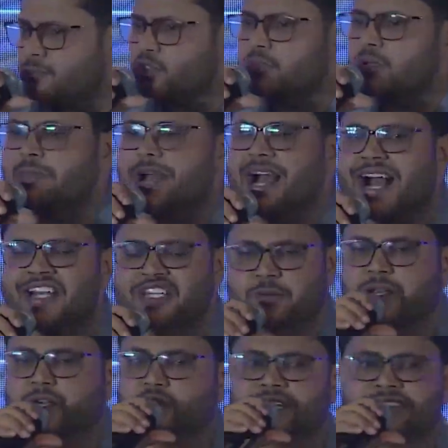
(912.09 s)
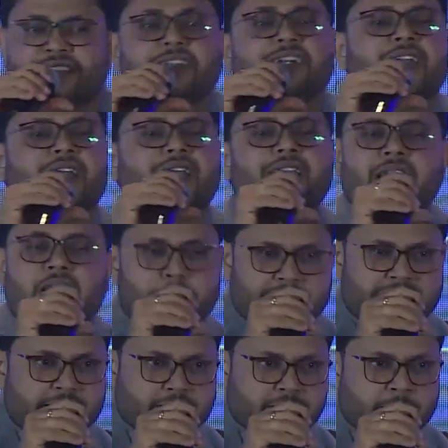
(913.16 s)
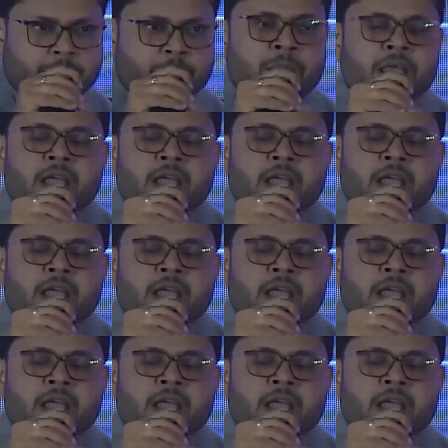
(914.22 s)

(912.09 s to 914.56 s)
to be matched because it's an internal application.